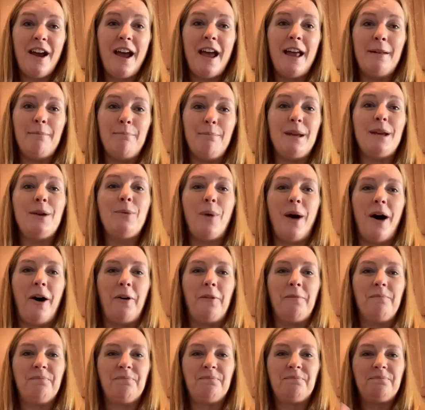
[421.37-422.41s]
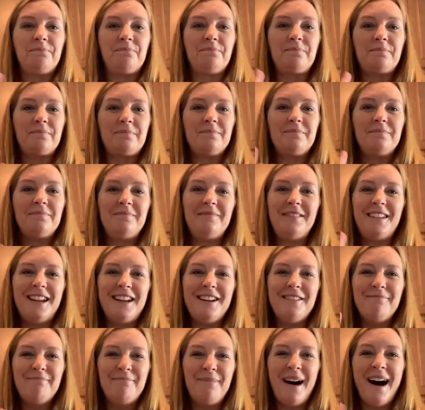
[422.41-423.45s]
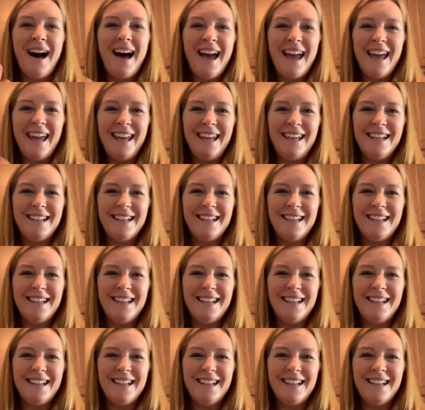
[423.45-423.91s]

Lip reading: and be well. Bye.